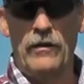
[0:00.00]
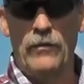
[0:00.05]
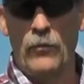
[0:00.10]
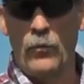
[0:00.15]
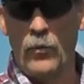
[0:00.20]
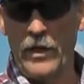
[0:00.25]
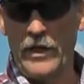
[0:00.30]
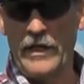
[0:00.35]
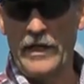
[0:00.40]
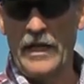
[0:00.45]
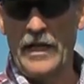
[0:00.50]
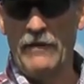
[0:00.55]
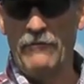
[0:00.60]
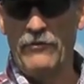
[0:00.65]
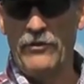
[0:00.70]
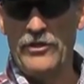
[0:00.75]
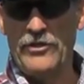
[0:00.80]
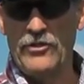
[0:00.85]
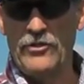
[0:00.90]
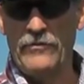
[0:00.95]
at what kind
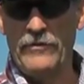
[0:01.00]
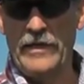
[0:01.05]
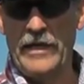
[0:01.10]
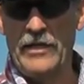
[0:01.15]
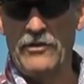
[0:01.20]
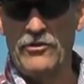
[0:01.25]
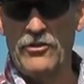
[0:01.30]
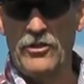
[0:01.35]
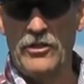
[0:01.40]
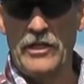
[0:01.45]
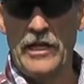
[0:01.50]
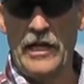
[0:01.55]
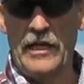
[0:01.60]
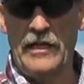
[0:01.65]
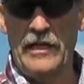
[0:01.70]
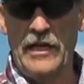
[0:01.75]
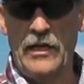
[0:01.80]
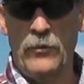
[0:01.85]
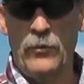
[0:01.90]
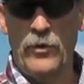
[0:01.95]
of rejuvenation
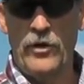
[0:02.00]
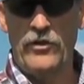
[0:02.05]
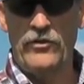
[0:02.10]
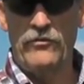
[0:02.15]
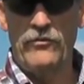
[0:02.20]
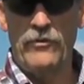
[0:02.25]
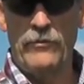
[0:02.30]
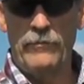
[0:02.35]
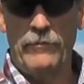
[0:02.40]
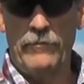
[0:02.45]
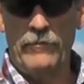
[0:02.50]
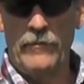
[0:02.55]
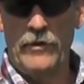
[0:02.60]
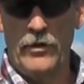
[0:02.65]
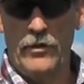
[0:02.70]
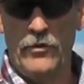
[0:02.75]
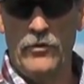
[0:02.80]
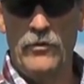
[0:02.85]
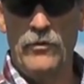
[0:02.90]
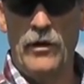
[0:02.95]
technique works for
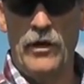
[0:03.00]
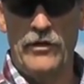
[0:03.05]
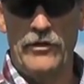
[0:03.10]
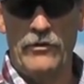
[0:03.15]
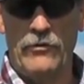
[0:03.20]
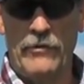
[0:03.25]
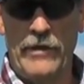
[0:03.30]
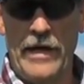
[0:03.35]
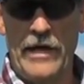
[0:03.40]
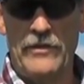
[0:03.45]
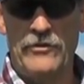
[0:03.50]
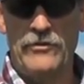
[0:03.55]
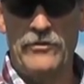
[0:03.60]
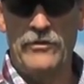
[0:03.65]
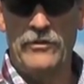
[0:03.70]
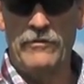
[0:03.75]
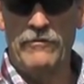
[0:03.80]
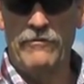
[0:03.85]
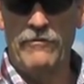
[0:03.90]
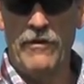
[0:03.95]
you on your ranch
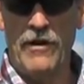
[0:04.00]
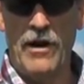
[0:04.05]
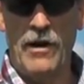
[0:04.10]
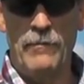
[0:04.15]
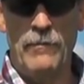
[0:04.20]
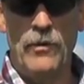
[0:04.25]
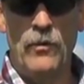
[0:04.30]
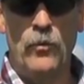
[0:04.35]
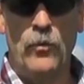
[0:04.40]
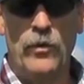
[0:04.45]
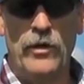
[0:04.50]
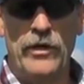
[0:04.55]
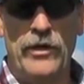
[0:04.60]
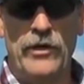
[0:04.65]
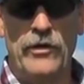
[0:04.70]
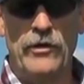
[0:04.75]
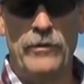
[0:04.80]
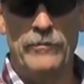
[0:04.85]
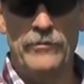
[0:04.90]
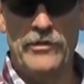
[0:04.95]
or your farm. What are
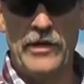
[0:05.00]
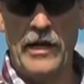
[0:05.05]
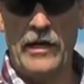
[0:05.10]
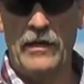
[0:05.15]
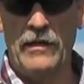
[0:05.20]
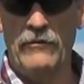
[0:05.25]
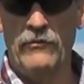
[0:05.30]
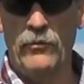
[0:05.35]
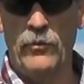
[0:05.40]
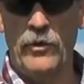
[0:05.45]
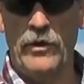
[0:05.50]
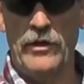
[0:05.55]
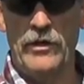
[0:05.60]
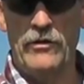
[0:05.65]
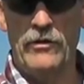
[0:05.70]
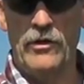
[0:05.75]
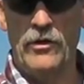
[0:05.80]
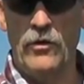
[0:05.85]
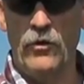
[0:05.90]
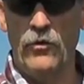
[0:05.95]
your objectives? What are
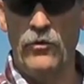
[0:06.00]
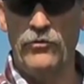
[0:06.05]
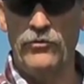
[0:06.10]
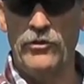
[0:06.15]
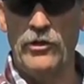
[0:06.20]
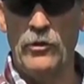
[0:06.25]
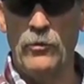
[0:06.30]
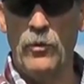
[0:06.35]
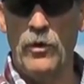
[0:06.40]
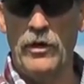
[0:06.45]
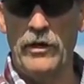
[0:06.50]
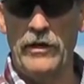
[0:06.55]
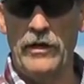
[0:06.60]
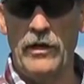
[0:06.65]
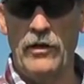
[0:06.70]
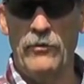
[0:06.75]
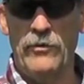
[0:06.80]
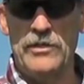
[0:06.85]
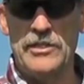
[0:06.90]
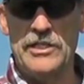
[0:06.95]
your goals? Do you want to
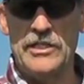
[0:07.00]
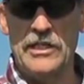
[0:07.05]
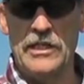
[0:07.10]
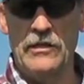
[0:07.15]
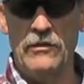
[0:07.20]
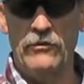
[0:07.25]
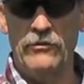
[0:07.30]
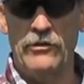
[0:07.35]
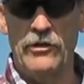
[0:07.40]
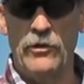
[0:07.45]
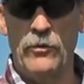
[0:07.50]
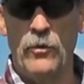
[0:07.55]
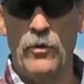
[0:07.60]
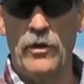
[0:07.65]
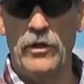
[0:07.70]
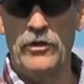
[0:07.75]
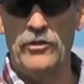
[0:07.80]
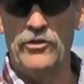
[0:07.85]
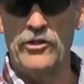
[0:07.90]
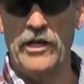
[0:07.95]
increase yield? Do you
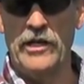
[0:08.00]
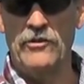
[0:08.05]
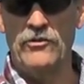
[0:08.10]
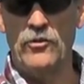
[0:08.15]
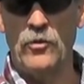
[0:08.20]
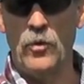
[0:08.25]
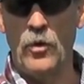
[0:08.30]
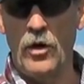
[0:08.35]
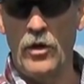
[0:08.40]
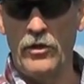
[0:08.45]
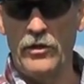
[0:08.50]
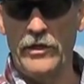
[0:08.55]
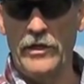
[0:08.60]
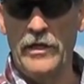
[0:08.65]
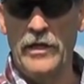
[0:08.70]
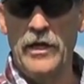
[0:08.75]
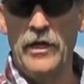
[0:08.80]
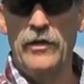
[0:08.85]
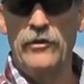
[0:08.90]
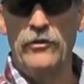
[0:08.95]
want to change
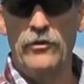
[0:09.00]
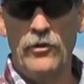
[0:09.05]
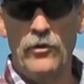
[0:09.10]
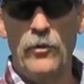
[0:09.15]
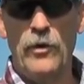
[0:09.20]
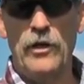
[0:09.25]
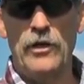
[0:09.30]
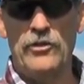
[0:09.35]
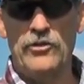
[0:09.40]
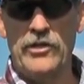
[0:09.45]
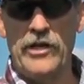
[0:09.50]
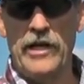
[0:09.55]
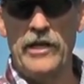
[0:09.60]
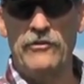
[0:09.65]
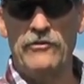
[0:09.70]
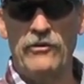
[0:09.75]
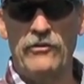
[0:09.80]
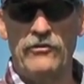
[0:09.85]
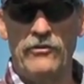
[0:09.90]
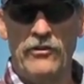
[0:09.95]
quality? Do you want to
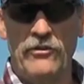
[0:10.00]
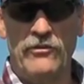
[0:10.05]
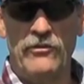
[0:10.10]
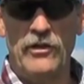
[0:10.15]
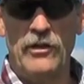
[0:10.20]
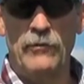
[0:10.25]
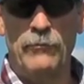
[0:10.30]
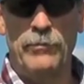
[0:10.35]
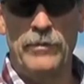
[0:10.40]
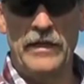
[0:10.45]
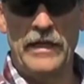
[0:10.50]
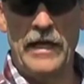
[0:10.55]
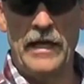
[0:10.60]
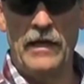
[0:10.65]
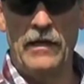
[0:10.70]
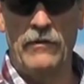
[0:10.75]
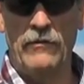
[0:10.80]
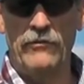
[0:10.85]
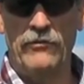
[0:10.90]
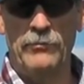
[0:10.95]
change existing
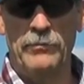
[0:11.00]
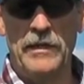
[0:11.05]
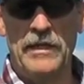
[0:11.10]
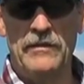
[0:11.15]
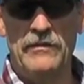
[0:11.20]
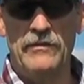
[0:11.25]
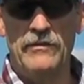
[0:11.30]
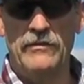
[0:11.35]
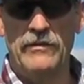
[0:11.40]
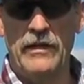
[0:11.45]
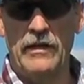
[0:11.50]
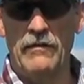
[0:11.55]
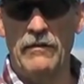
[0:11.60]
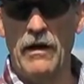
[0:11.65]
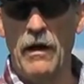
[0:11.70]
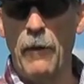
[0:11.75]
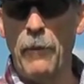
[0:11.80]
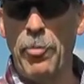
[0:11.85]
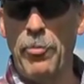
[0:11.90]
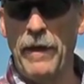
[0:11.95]
botanical species that
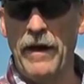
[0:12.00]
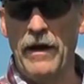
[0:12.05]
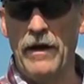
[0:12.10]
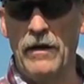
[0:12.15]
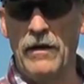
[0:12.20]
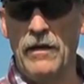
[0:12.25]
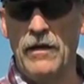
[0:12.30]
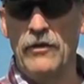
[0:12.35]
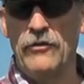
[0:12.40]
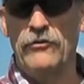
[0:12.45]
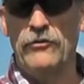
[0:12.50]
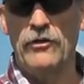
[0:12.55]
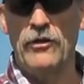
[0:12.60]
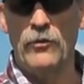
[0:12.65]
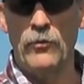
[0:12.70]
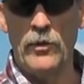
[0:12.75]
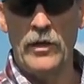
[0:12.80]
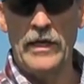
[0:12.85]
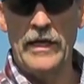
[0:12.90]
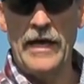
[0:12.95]
are out there? So
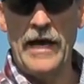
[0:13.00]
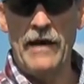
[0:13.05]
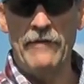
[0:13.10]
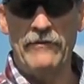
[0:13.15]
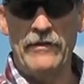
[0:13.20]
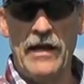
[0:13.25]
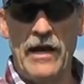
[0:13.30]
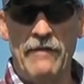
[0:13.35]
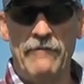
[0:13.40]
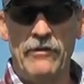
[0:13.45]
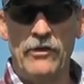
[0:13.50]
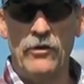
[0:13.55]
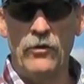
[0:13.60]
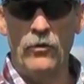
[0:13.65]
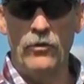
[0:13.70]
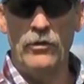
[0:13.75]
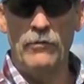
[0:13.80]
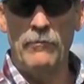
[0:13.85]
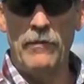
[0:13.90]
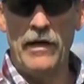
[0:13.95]
you really have to have a
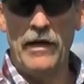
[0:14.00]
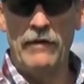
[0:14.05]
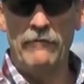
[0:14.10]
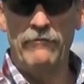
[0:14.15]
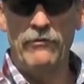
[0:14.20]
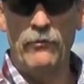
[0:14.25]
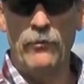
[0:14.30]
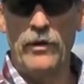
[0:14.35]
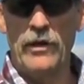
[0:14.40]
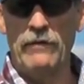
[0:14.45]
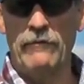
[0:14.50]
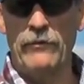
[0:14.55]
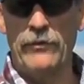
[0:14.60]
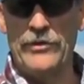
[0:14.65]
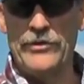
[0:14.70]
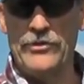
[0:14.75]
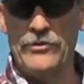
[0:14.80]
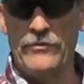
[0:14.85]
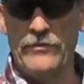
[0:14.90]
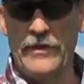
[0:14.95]
goal in mind for whatever
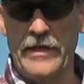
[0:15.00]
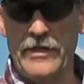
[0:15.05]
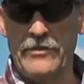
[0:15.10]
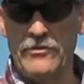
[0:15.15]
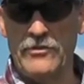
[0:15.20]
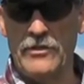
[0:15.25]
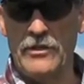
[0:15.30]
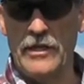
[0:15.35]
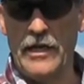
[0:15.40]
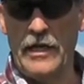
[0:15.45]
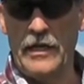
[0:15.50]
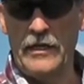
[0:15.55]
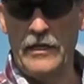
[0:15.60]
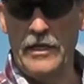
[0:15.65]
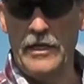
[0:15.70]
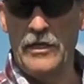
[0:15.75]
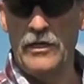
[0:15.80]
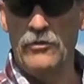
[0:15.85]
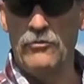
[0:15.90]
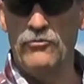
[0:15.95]
rejuvenation
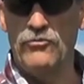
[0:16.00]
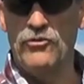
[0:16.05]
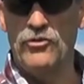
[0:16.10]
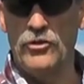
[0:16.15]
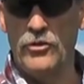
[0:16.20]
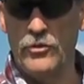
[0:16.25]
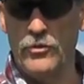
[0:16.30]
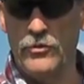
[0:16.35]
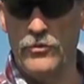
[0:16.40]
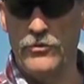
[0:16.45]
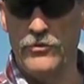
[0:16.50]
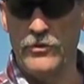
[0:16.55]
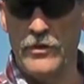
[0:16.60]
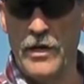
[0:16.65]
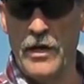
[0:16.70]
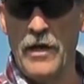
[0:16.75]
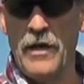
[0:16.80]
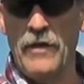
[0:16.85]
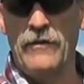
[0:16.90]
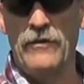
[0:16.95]
technique you choose.
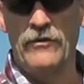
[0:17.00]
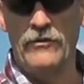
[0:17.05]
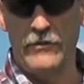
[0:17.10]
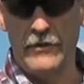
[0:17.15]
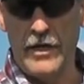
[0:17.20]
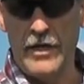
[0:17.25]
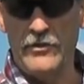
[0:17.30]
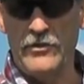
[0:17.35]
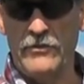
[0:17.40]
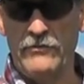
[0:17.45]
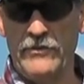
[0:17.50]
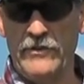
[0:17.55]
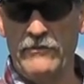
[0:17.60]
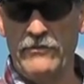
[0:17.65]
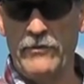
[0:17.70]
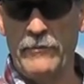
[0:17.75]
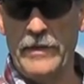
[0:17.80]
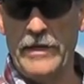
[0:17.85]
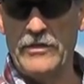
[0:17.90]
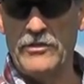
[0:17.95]
There's lots of
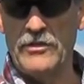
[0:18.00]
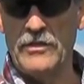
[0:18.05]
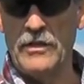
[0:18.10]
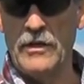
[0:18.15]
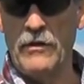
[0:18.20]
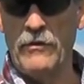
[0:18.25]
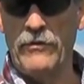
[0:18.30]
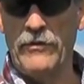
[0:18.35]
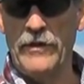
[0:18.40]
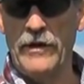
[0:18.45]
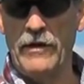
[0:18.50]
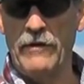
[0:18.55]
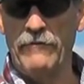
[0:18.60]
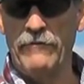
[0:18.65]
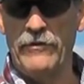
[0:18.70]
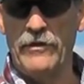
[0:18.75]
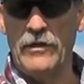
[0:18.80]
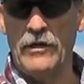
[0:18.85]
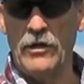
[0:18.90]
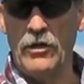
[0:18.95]
information out there
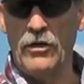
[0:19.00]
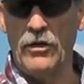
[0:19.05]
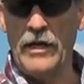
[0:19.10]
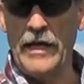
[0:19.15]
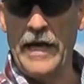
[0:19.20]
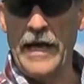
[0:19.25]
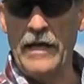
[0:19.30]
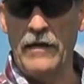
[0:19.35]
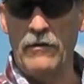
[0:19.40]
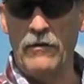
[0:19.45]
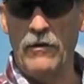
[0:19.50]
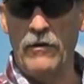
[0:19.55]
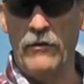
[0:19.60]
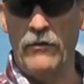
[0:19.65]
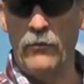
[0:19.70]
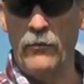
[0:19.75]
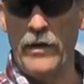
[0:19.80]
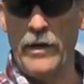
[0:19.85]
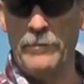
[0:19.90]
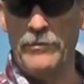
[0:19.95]
for you to look at
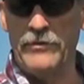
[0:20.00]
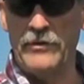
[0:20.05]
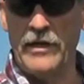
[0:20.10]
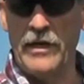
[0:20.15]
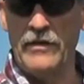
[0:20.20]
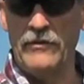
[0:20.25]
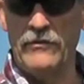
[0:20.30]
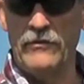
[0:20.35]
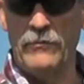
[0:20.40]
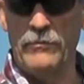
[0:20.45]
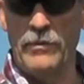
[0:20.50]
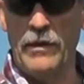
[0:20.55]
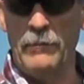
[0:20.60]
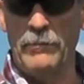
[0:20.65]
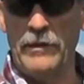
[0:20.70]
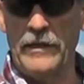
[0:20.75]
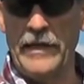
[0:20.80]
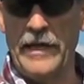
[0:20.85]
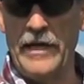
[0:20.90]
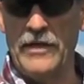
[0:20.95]
on the websites of
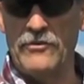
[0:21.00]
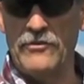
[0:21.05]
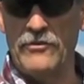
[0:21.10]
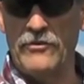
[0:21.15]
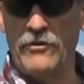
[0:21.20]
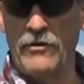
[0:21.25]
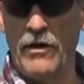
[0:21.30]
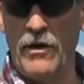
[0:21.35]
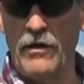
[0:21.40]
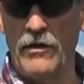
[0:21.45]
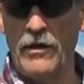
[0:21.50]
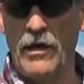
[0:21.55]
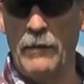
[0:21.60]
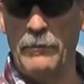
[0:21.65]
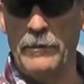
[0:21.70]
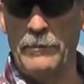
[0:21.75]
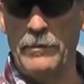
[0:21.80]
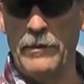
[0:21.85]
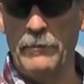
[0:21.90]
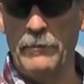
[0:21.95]
publications, hard copy